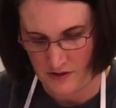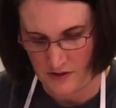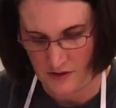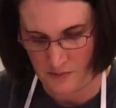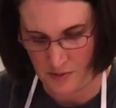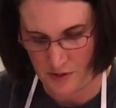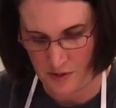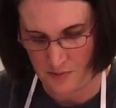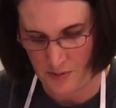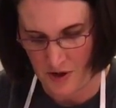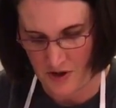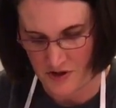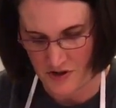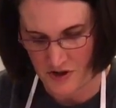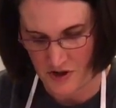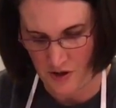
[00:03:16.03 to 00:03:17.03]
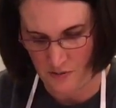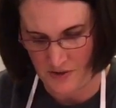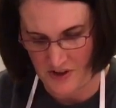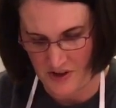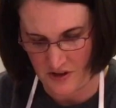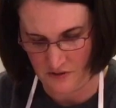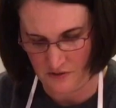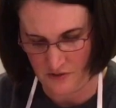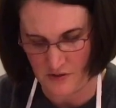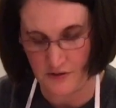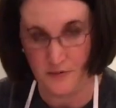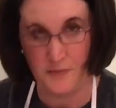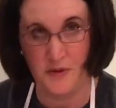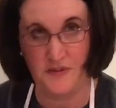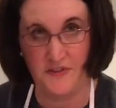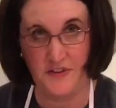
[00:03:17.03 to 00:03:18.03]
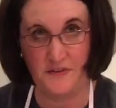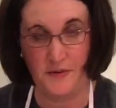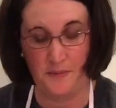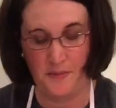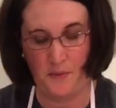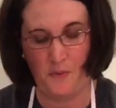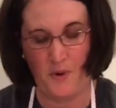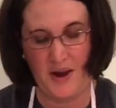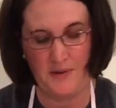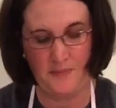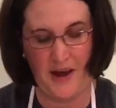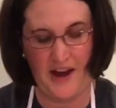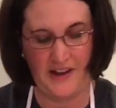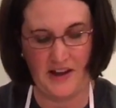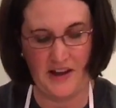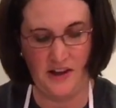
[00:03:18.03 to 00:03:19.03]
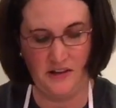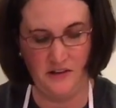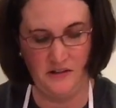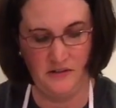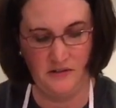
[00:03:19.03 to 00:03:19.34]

the blue part to go with you. Remove it from the white backing.